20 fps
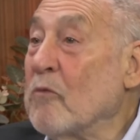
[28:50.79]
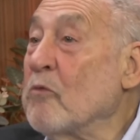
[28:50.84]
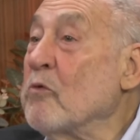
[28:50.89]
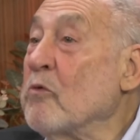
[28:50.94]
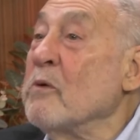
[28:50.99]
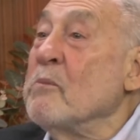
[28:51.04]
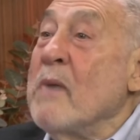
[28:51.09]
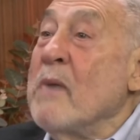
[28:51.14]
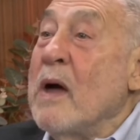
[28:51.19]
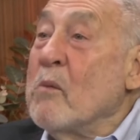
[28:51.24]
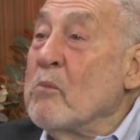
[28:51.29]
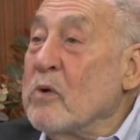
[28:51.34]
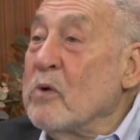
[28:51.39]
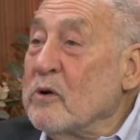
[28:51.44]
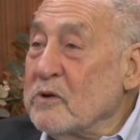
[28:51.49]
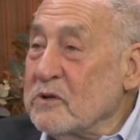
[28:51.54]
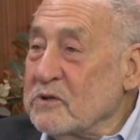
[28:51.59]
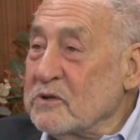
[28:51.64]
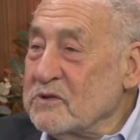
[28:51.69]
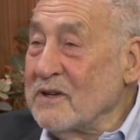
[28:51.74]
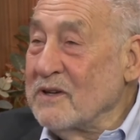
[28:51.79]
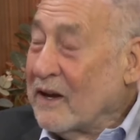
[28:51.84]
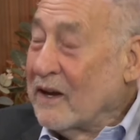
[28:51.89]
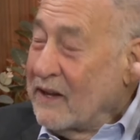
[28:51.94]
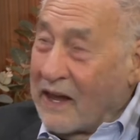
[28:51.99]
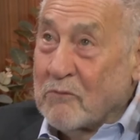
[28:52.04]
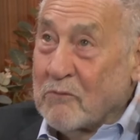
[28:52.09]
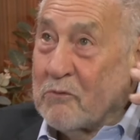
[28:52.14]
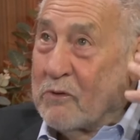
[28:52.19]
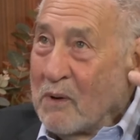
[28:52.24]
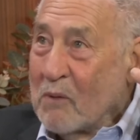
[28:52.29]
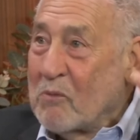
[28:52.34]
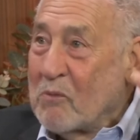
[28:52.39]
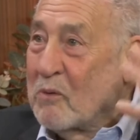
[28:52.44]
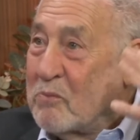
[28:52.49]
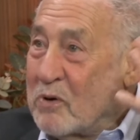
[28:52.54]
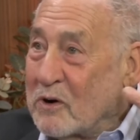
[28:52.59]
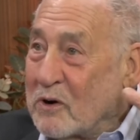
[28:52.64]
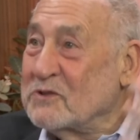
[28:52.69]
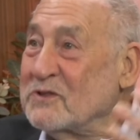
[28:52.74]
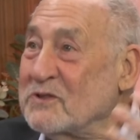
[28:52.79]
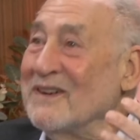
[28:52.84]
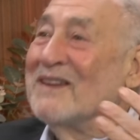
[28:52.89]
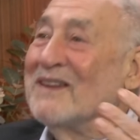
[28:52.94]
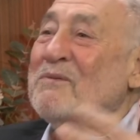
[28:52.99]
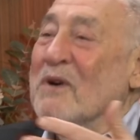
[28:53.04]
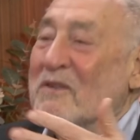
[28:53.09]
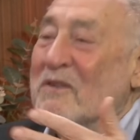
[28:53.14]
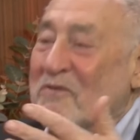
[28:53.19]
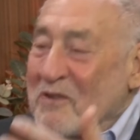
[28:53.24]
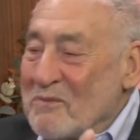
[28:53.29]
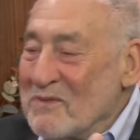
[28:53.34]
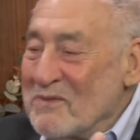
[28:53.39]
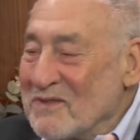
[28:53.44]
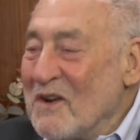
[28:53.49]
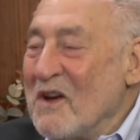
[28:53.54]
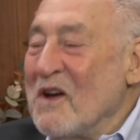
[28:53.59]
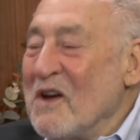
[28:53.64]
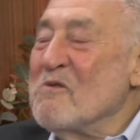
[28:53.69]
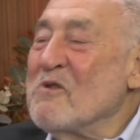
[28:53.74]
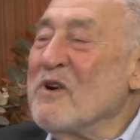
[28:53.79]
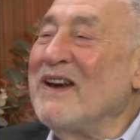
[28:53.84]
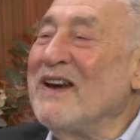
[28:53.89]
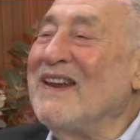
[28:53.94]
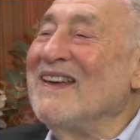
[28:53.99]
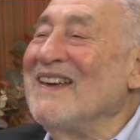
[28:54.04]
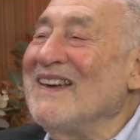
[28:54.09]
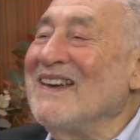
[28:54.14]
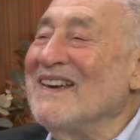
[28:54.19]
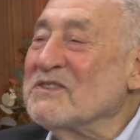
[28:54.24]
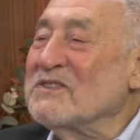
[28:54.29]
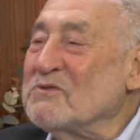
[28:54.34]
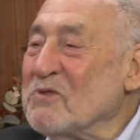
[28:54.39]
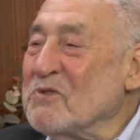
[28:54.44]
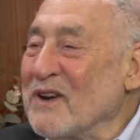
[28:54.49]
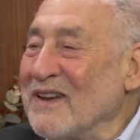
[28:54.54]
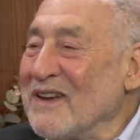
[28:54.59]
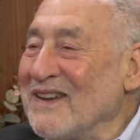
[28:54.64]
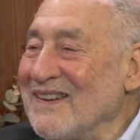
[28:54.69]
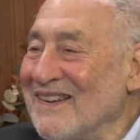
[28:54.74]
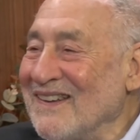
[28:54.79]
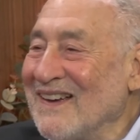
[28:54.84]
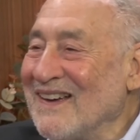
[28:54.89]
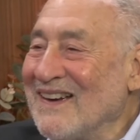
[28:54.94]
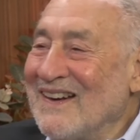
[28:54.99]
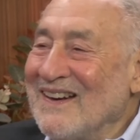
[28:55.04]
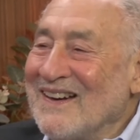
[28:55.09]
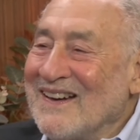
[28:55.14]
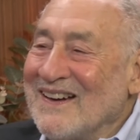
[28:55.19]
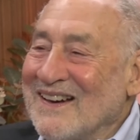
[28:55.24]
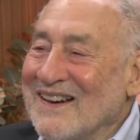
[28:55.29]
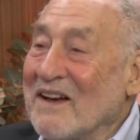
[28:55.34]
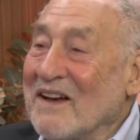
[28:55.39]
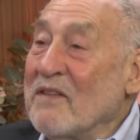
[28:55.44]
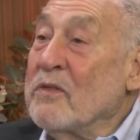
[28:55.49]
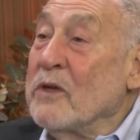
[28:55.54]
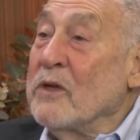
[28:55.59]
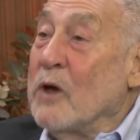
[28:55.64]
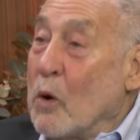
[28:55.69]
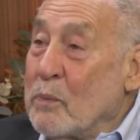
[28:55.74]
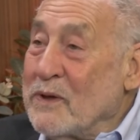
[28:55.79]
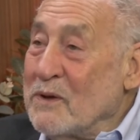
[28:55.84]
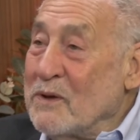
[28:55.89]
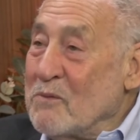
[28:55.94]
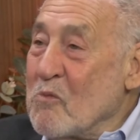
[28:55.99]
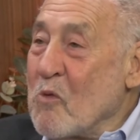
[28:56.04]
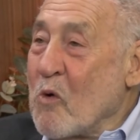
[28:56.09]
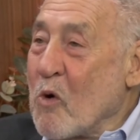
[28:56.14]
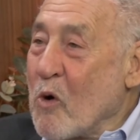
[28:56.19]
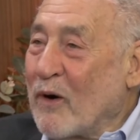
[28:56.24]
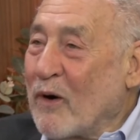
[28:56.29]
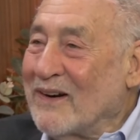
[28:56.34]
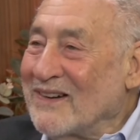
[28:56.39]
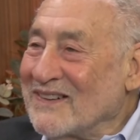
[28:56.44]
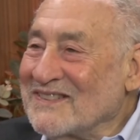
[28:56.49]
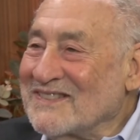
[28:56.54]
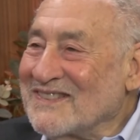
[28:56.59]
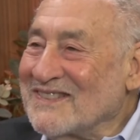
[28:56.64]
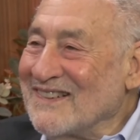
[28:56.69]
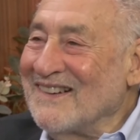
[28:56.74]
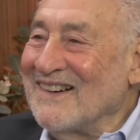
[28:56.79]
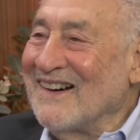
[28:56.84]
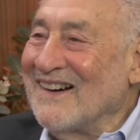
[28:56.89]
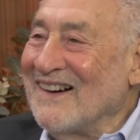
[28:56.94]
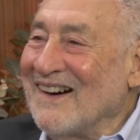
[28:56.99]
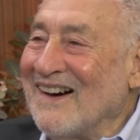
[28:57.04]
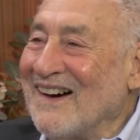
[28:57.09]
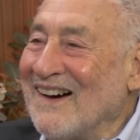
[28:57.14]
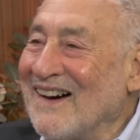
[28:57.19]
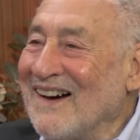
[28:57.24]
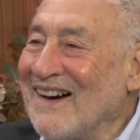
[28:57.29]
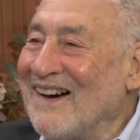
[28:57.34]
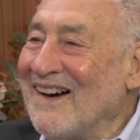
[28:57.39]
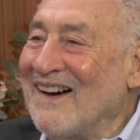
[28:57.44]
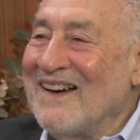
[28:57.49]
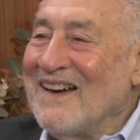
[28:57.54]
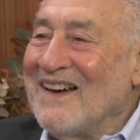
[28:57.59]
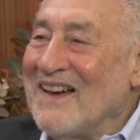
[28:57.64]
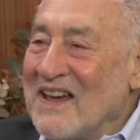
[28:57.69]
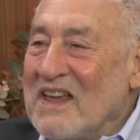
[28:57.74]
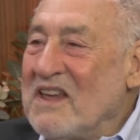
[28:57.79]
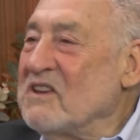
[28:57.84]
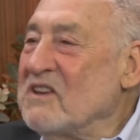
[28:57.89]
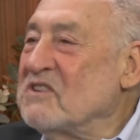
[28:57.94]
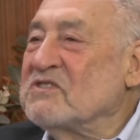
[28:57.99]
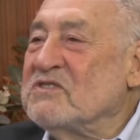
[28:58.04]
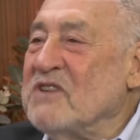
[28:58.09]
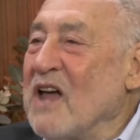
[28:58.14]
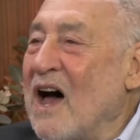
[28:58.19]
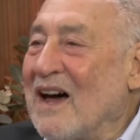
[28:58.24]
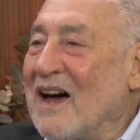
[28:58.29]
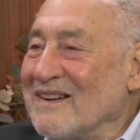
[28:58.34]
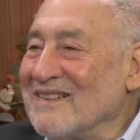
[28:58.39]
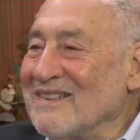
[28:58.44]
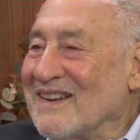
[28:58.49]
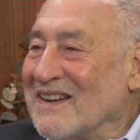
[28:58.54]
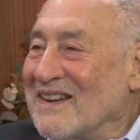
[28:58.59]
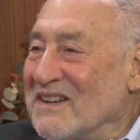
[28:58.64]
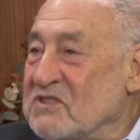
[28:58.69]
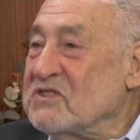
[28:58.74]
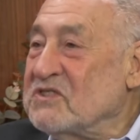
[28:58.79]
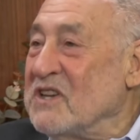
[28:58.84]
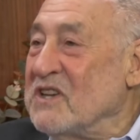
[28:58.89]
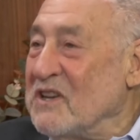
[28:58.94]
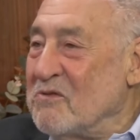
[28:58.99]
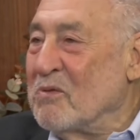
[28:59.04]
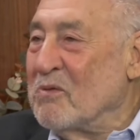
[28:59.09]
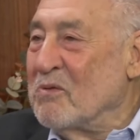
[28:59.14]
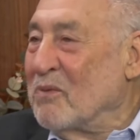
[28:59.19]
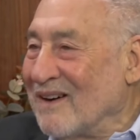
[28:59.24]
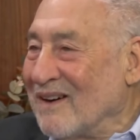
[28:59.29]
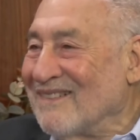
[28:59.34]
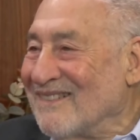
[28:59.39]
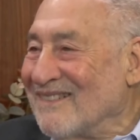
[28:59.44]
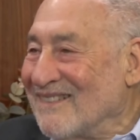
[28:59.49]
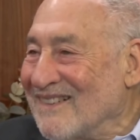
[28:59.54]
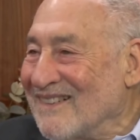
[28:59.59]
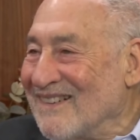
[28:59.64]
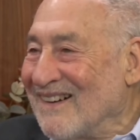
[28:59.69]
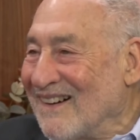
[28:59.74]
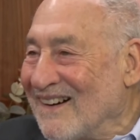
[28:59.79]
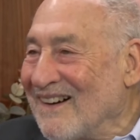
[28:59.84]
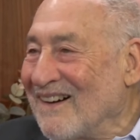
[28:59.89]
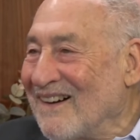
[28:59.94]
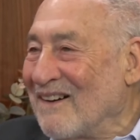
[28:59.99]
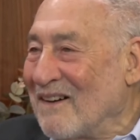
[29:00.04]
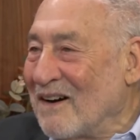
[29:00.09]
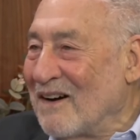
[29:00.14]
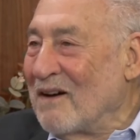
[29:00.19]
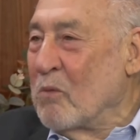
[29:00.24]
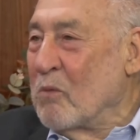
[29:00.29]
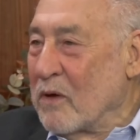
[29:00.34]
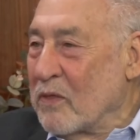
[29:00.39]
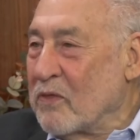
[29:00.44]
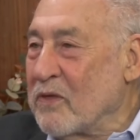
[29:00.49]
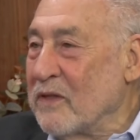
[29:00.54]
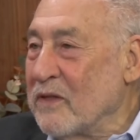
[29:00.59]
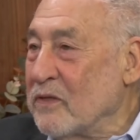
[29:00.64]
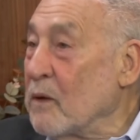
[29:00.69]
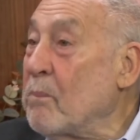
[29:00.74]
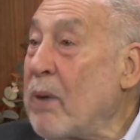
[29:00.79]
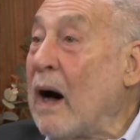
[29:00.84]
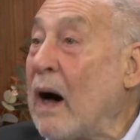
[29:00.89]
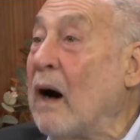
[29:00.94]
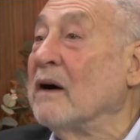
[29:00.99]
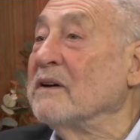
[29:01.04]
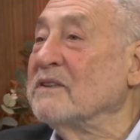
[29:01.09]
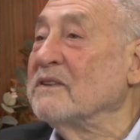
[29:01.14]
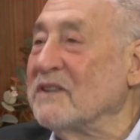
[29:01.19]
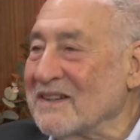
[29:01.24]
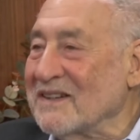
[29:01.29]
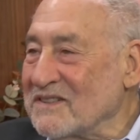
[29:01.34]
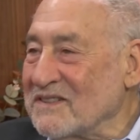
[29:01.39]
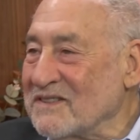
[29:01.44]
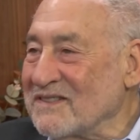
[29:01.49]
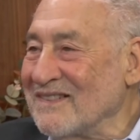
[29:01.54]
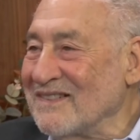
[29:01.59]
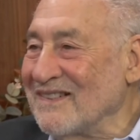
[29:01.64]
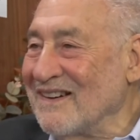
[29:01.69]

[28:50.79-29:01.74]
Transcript: remembers, I can't remember personally, but from reading history, the Opium Wars, it's not conceivable within the politics